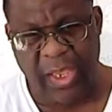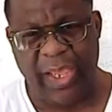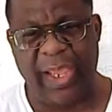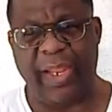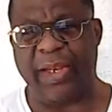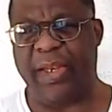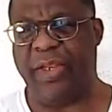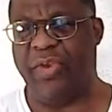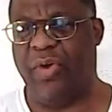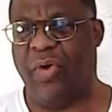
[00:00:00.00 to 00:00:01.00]
and then
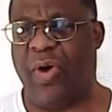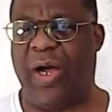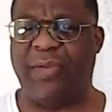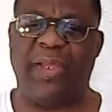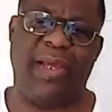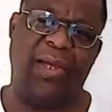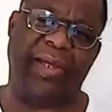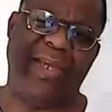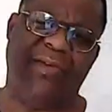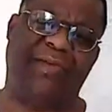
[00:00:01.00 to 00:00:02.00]
you go out there and
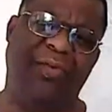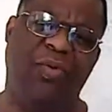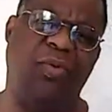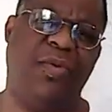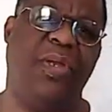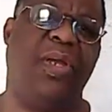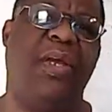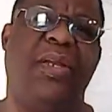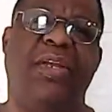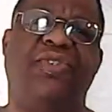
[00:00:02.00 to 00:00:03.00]
get food
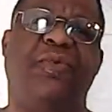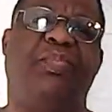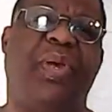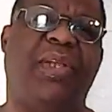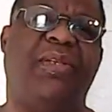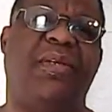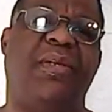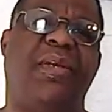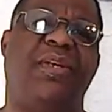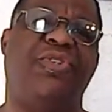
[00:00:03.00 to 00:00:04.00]
that you picked
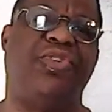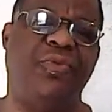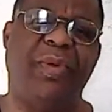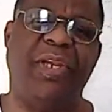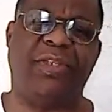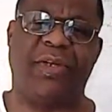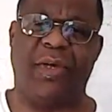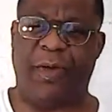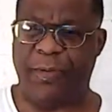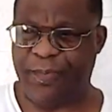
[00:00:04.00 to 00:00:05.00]
2 minutes
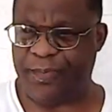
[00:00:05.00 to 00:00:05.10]
ago